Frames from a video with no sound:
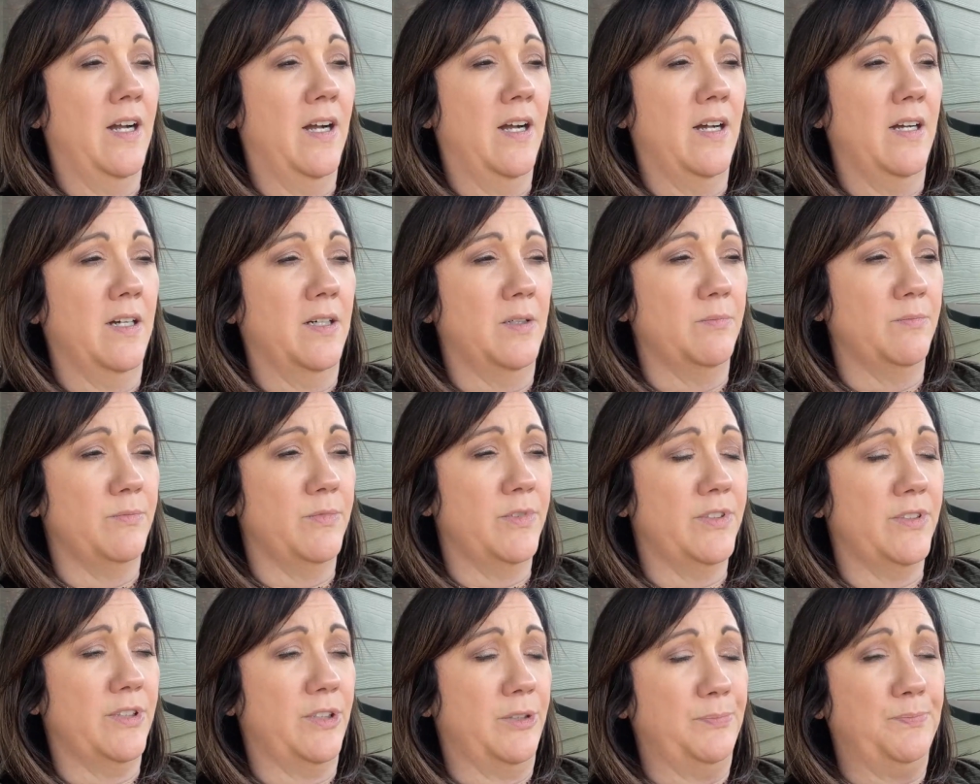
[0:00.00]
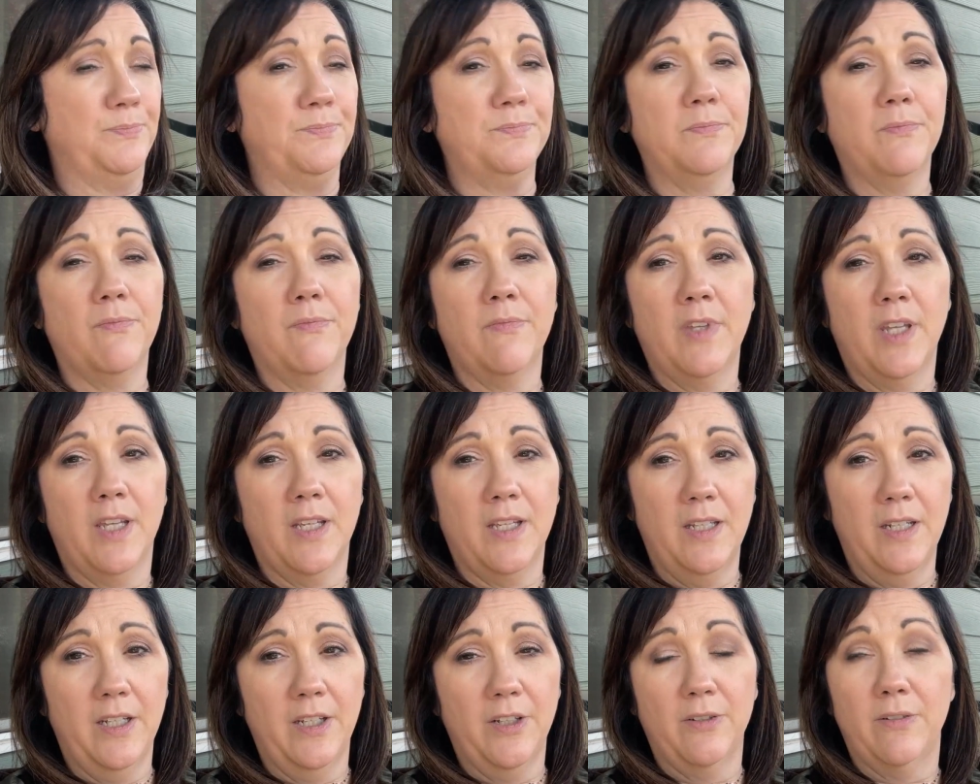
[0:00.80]
Um, so,
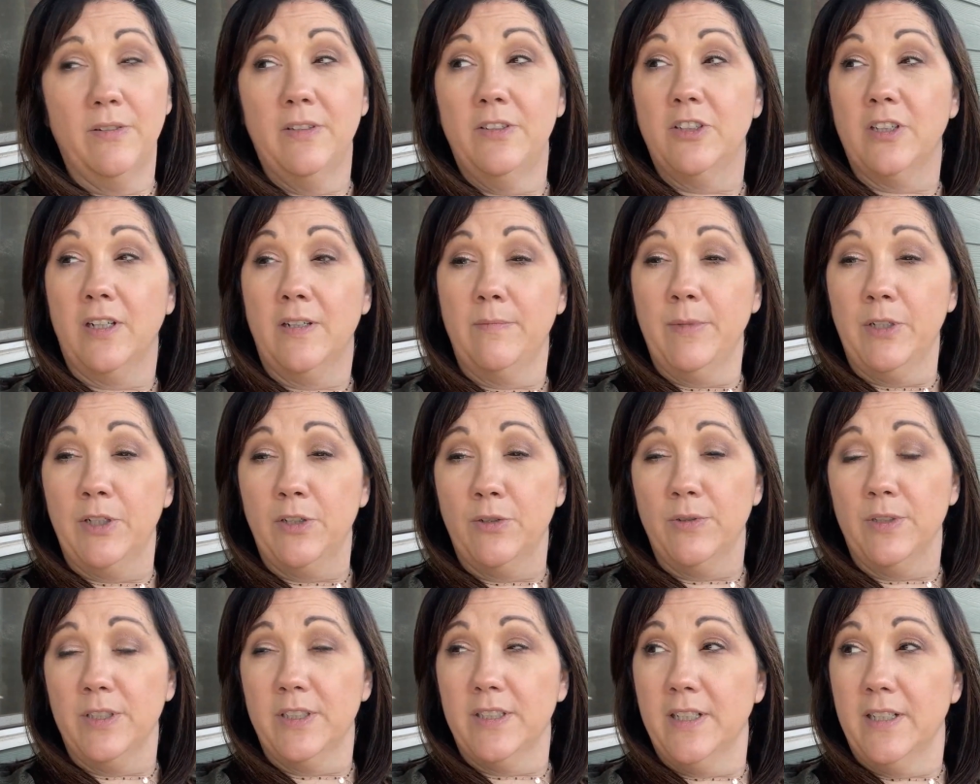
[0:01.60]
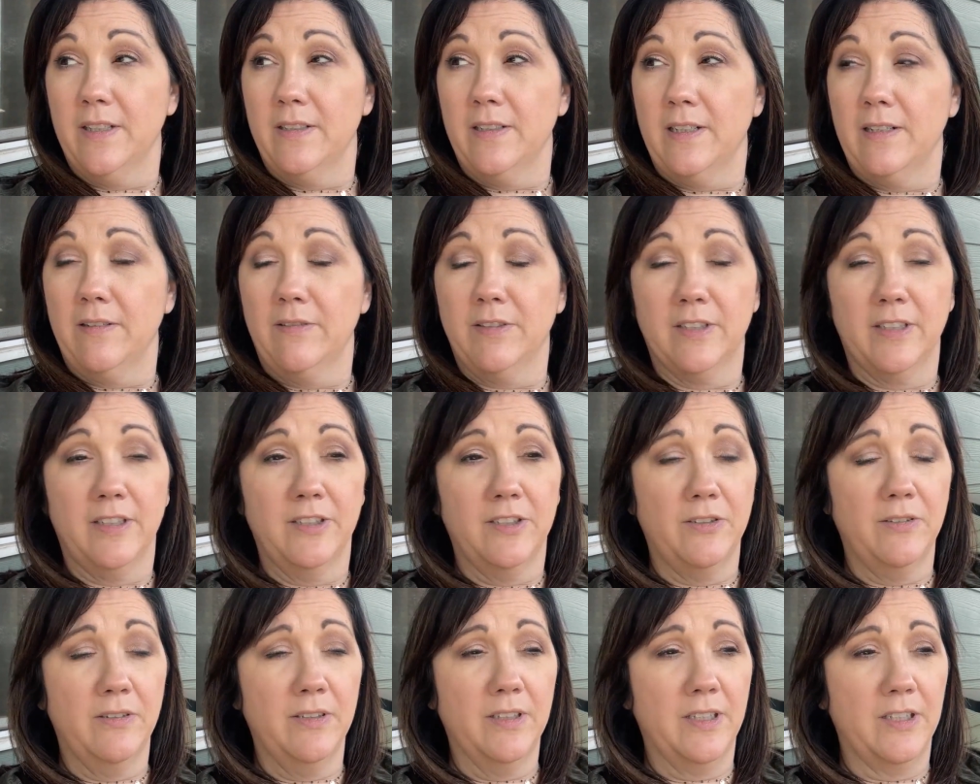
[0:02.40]
anywho, got my chores done that I was going
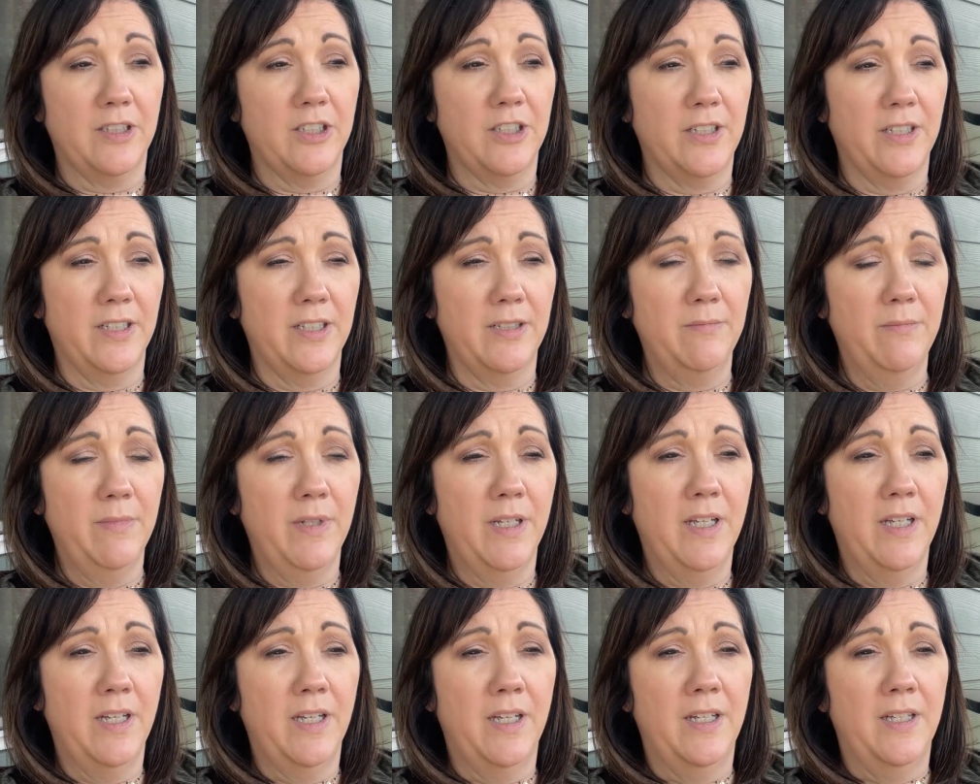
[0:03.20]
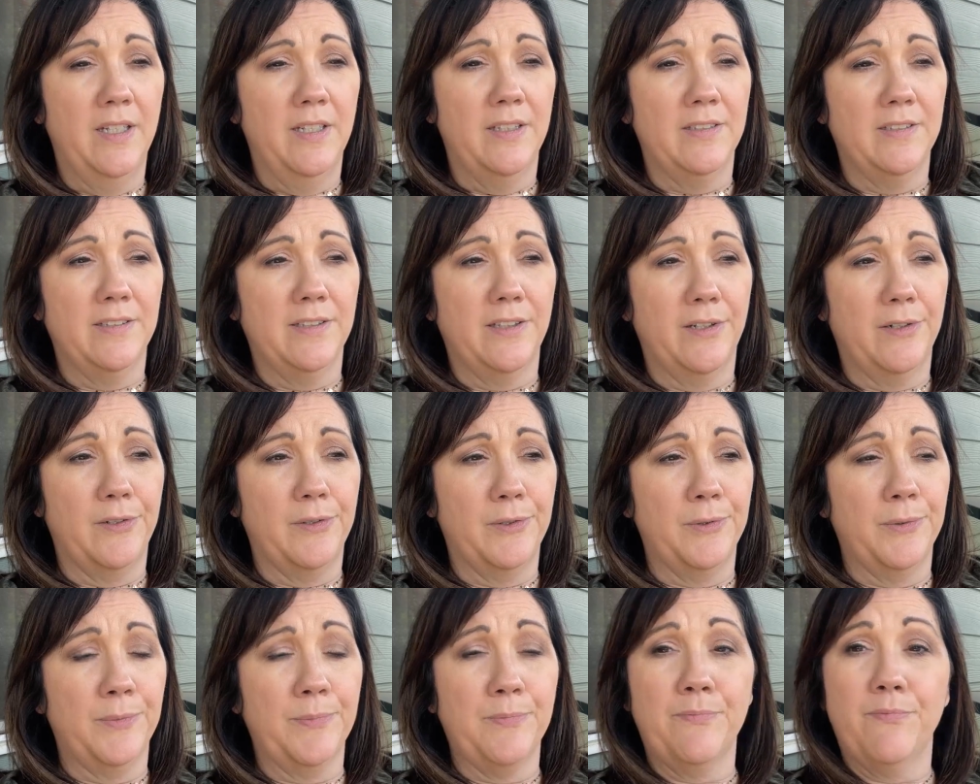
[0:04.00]
to do at lunchtime.
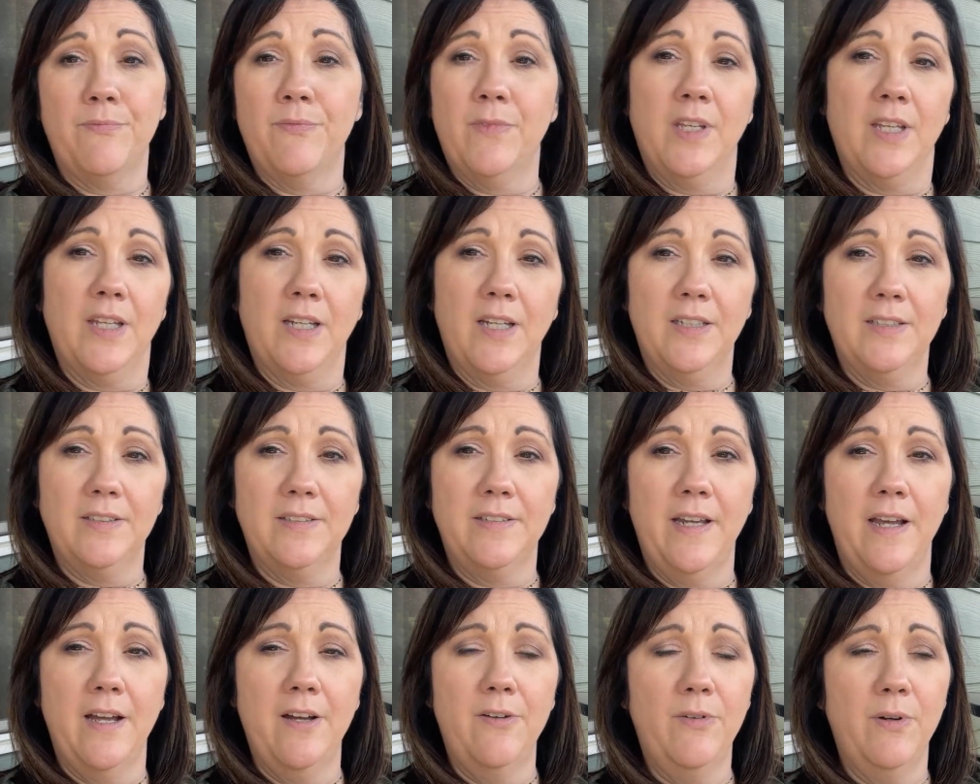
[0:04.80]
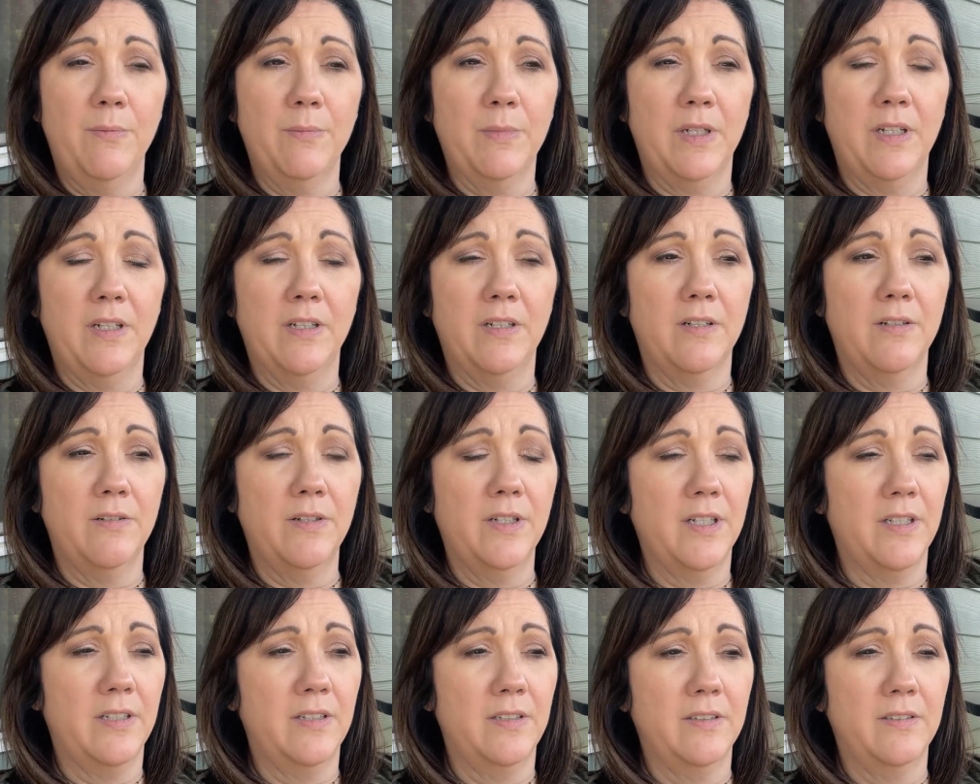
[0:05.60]
So, I guess now I'm going to go
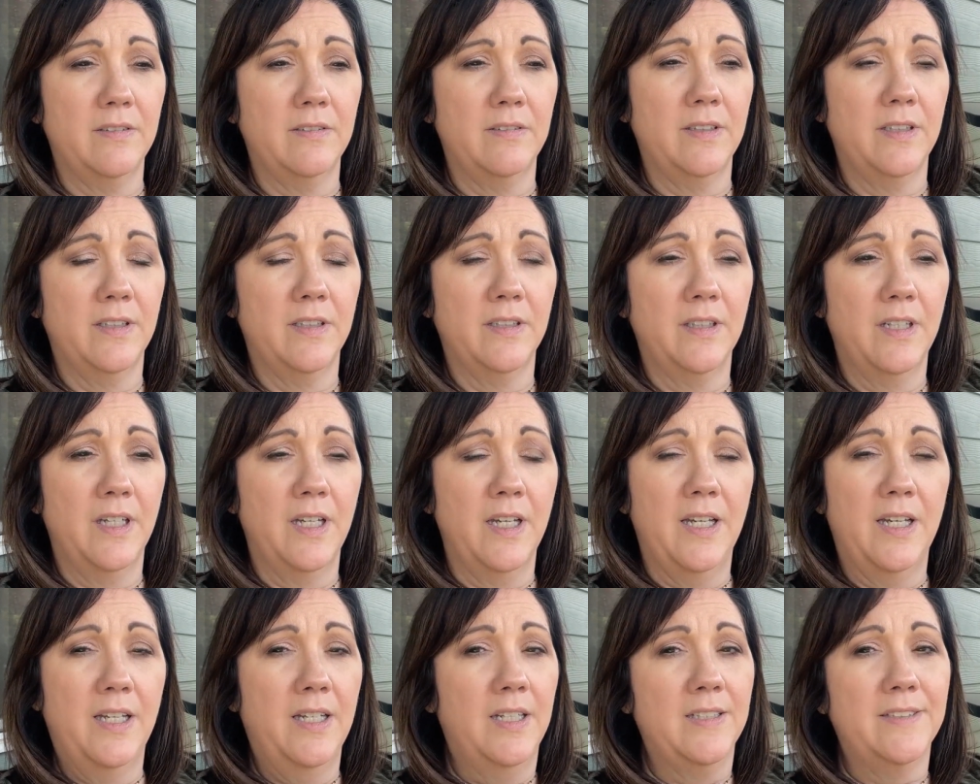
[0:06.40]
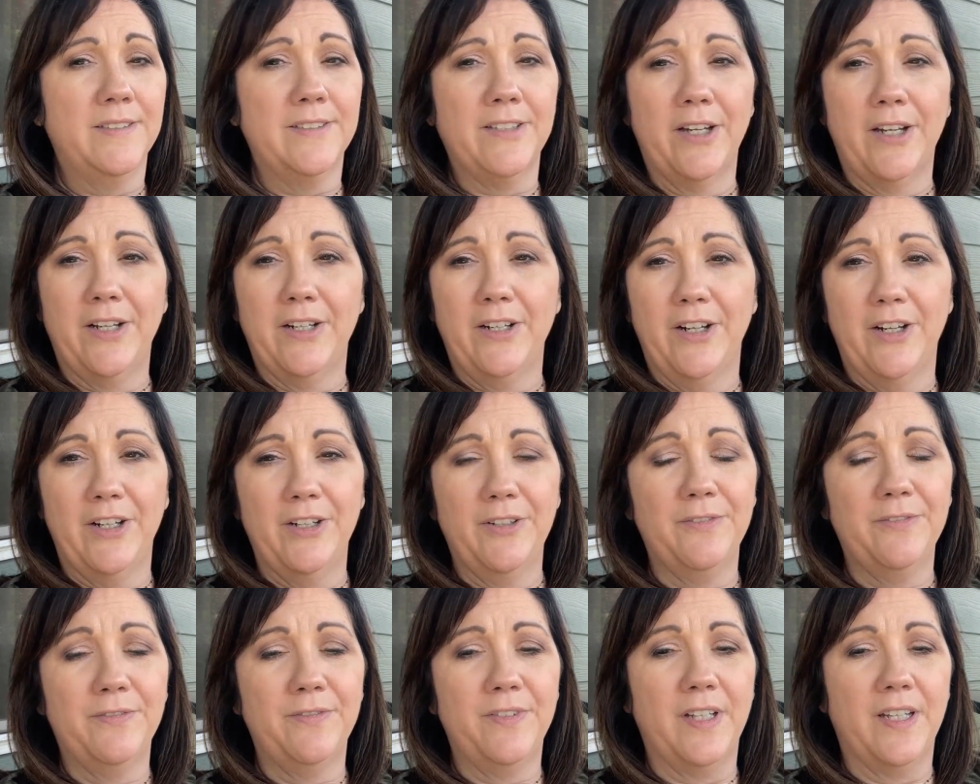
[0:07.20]
ahead and sign
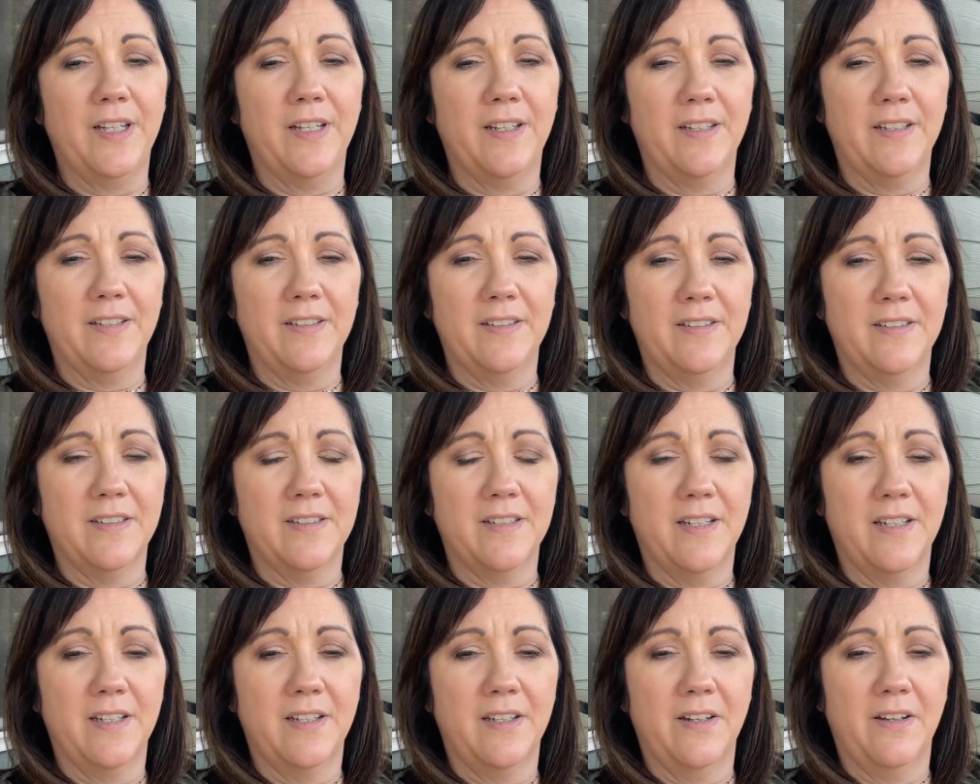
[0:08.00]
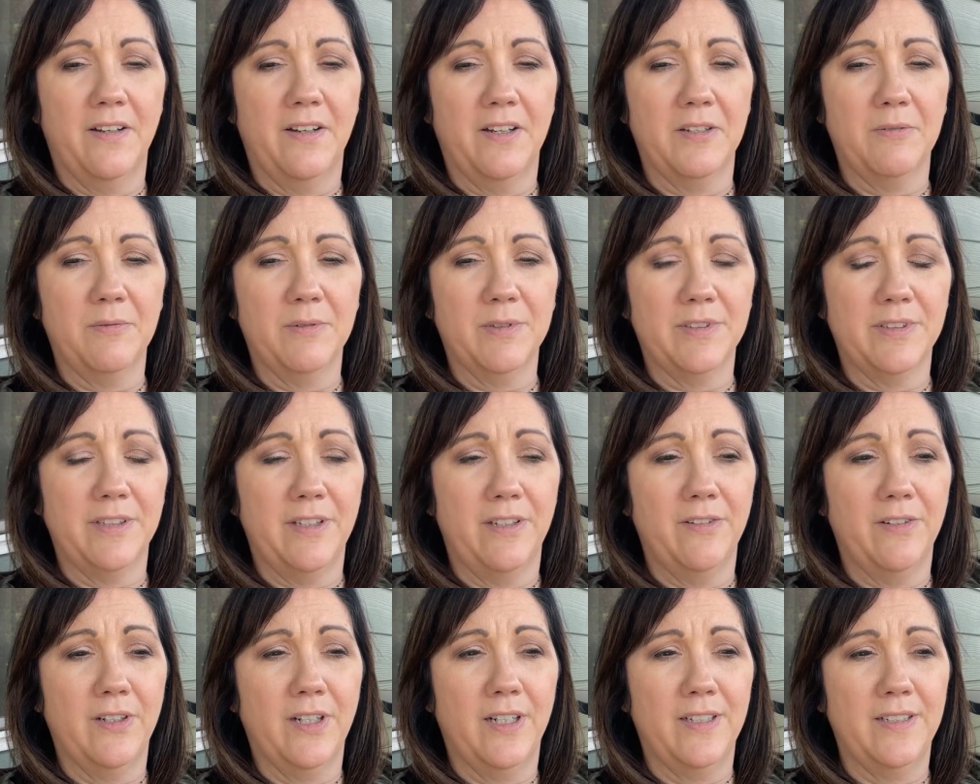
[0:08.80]
off and I will see
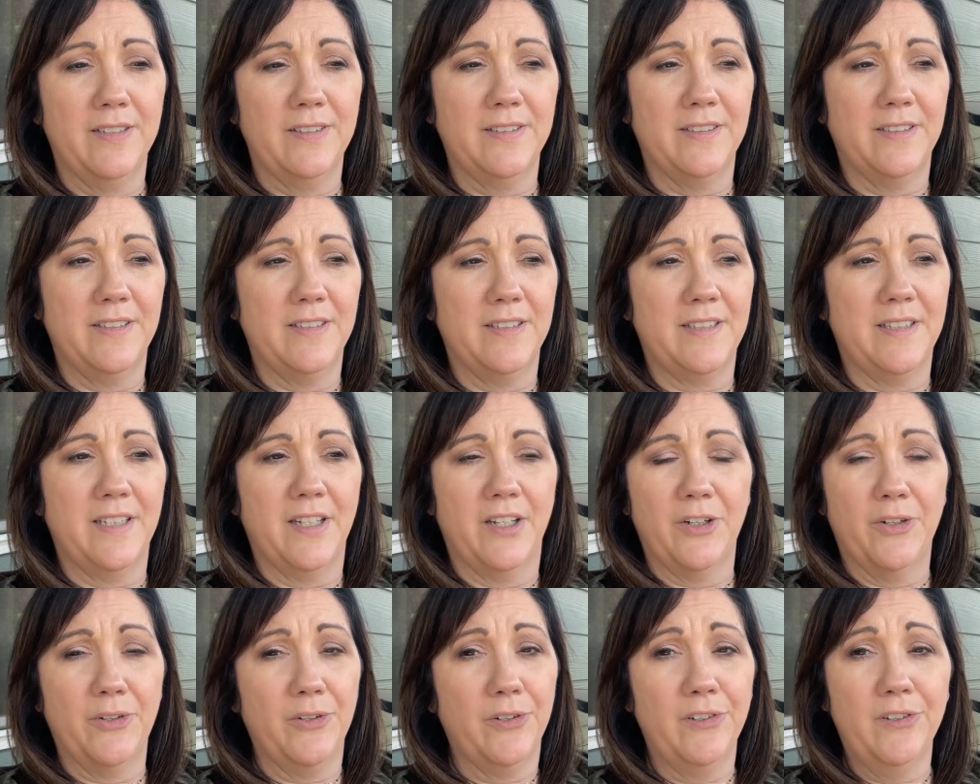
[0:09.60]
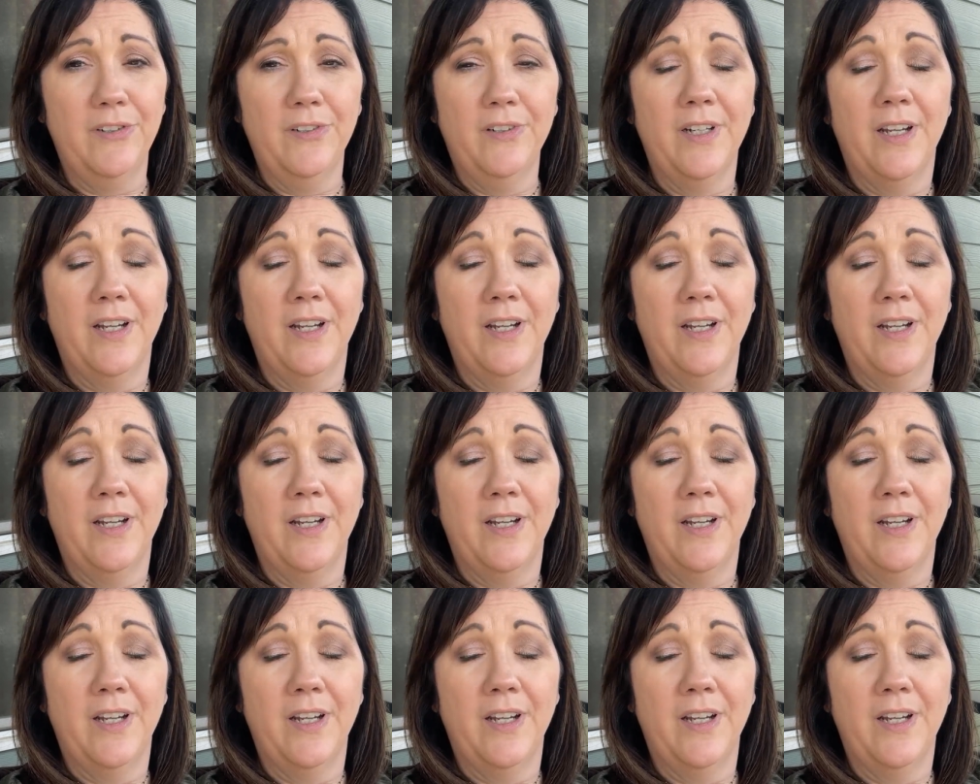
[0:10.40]
you guys at dinner.